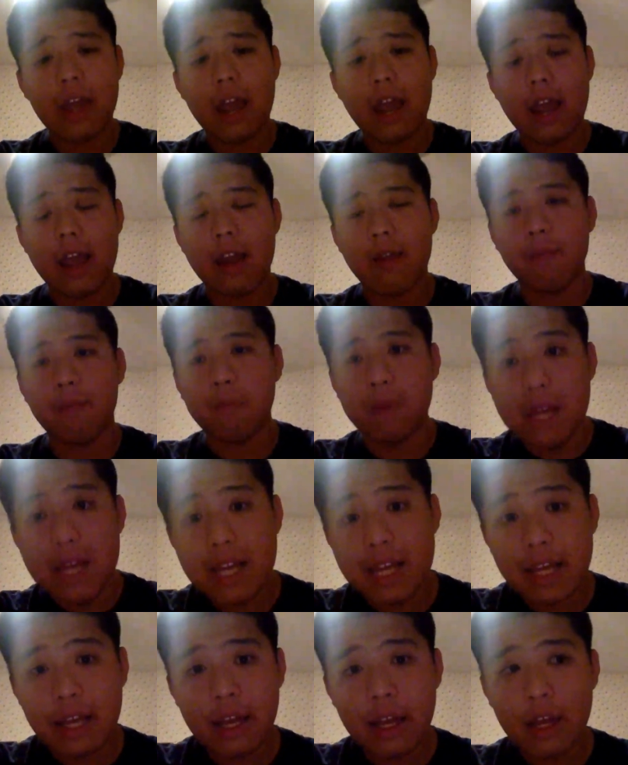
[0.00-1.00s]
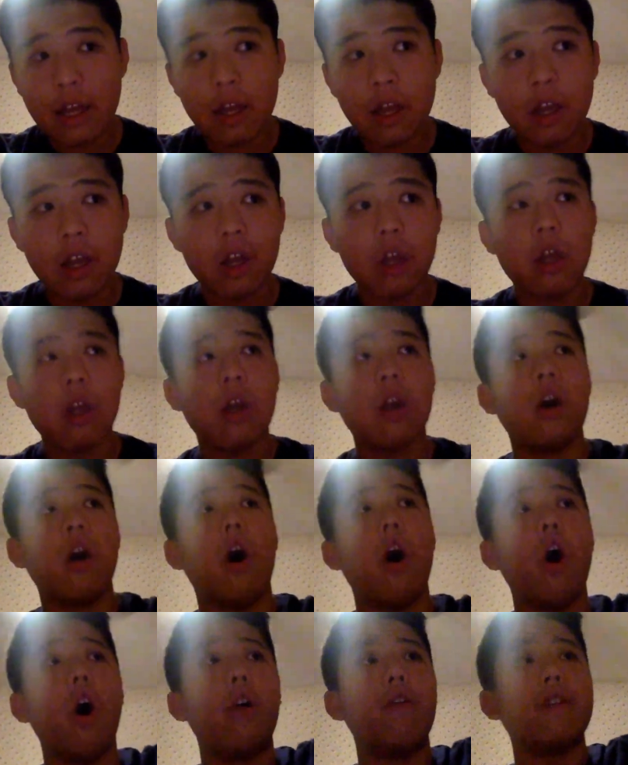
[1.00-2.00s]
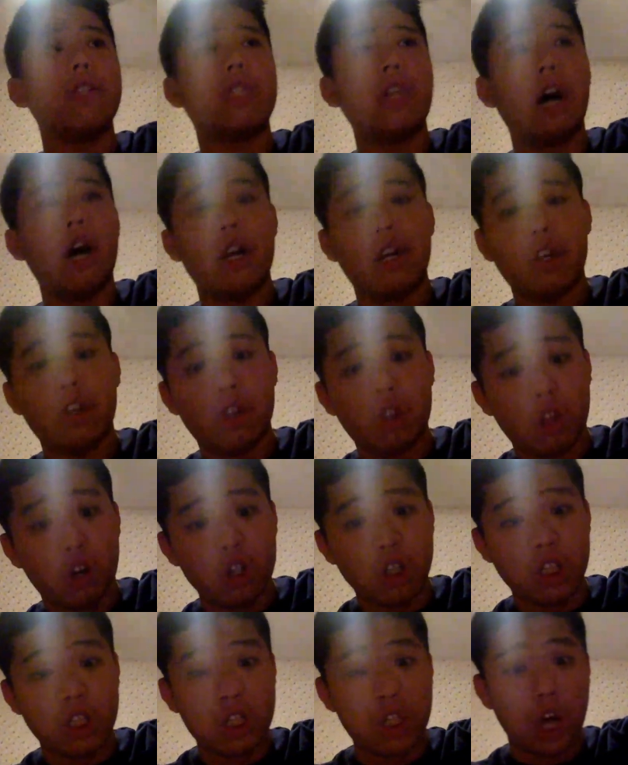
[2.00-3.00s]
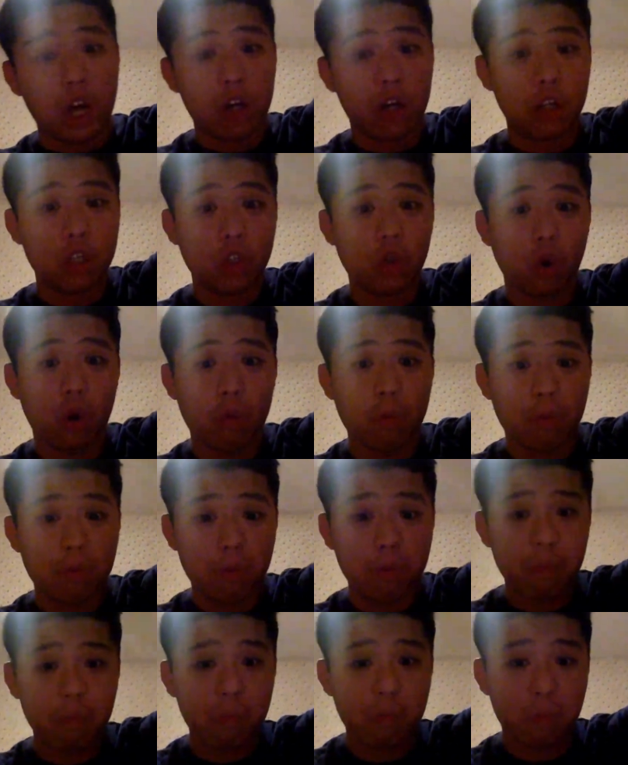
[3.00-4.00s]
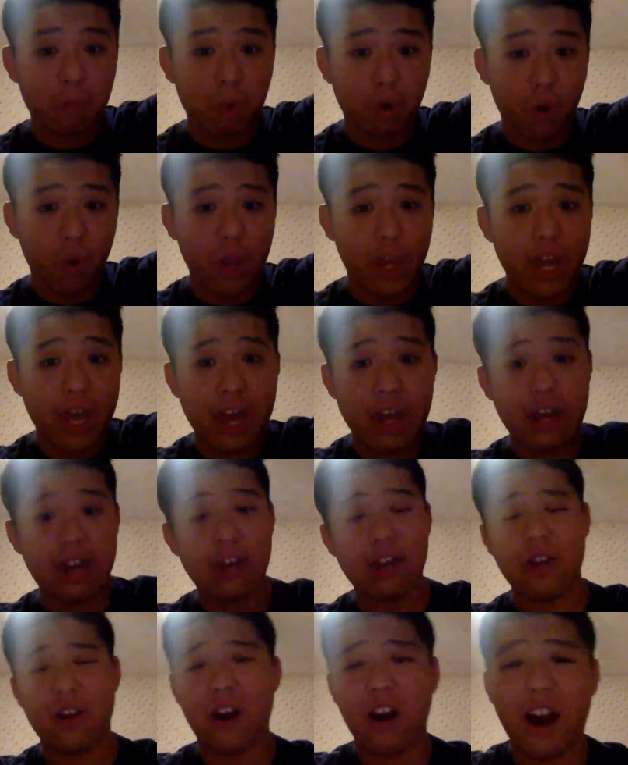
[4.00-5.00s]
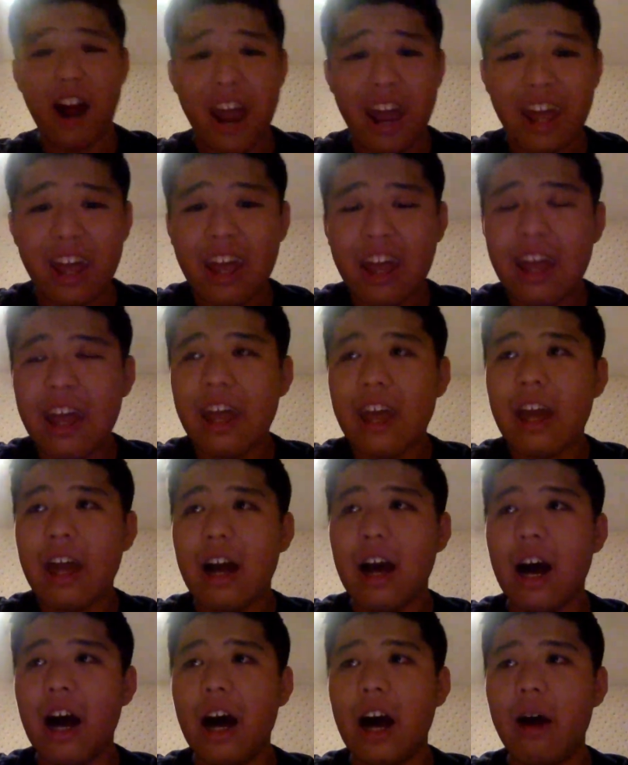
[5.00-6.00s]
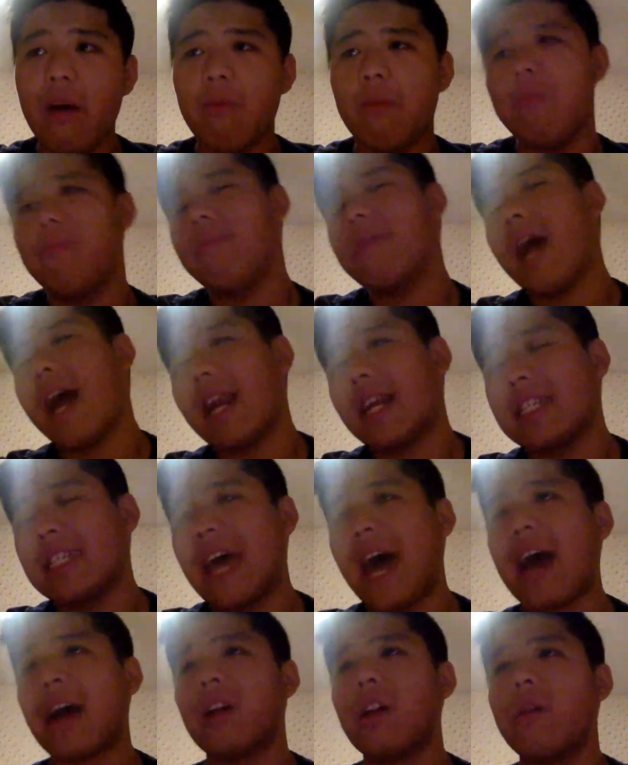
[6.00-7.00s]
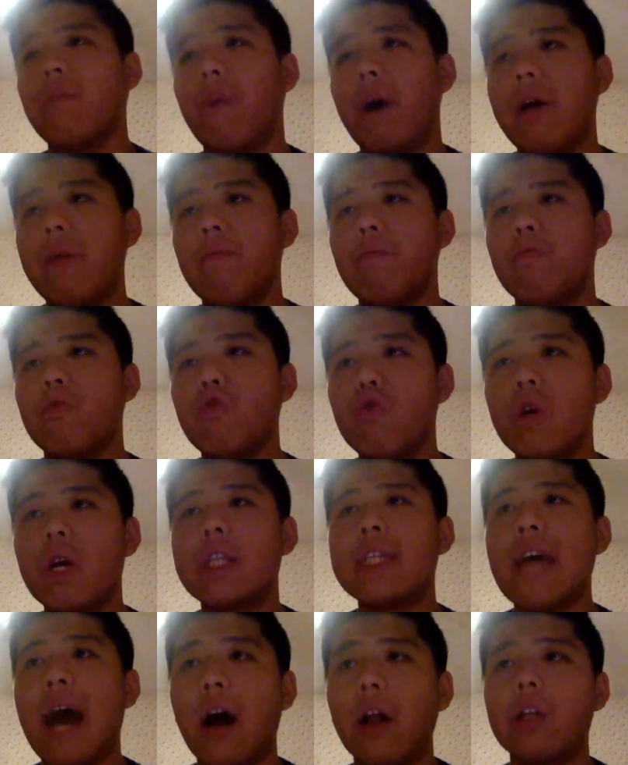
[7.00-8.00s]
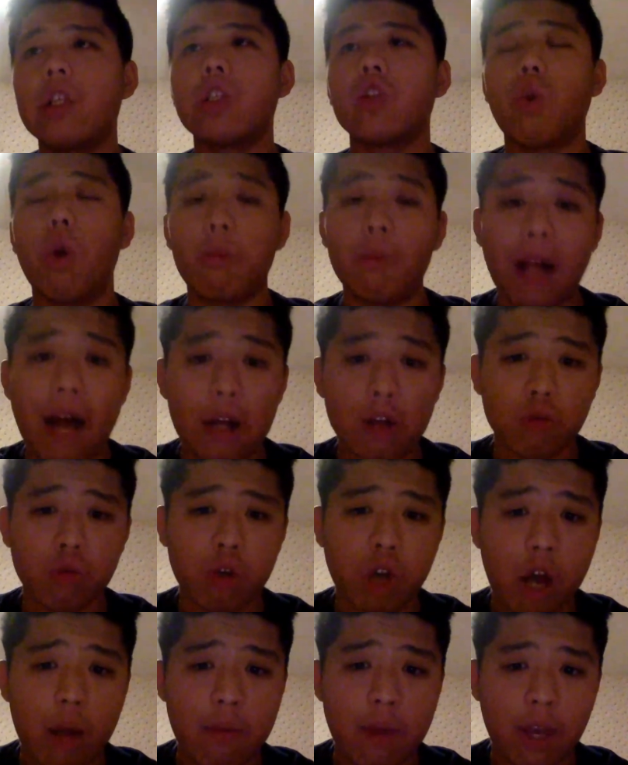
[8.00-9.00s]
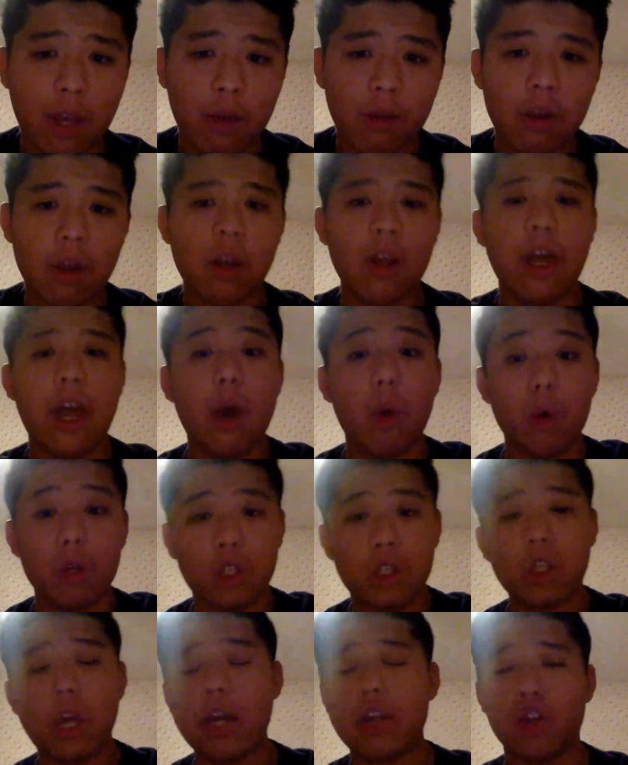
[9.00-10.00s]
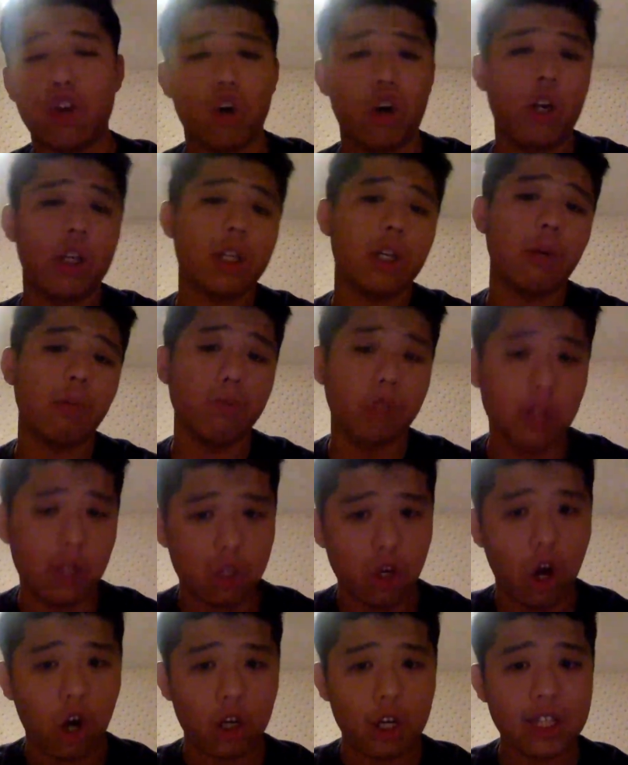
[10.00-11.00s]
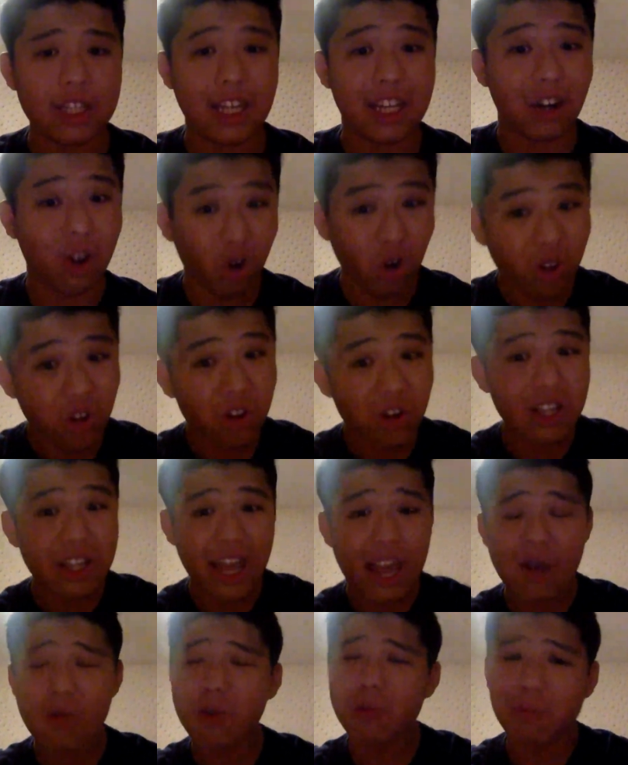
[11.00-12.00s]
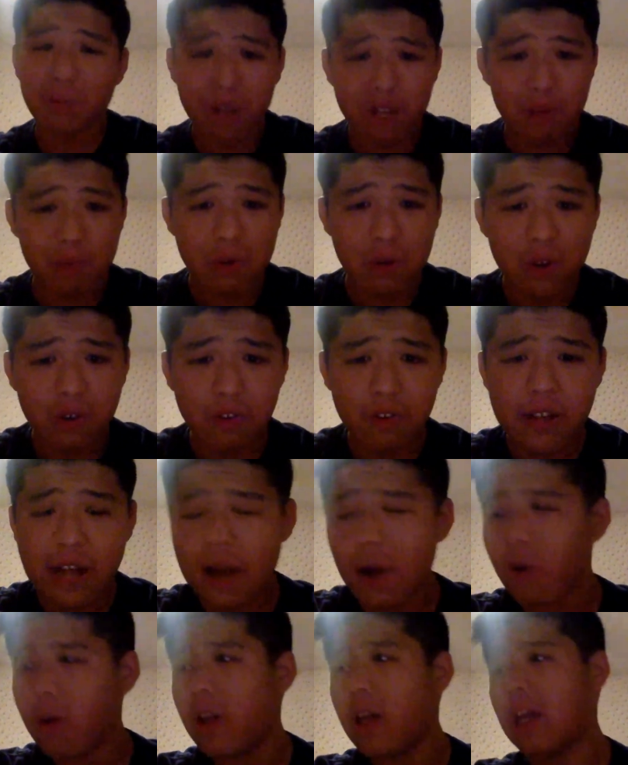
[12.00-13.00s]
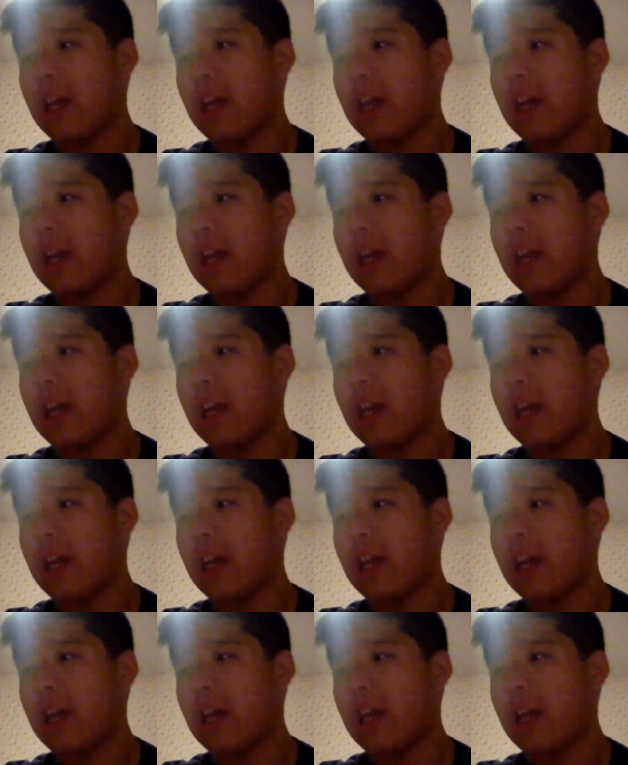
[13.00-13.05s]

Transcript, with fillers: And B, all of a sudden, there's this thunderstorm brewing in. All right. Um, not exactly, but you could tell the storm clouds were coming. It was had turned into complete darkness. Like earlier today, it was pretty beautiful out.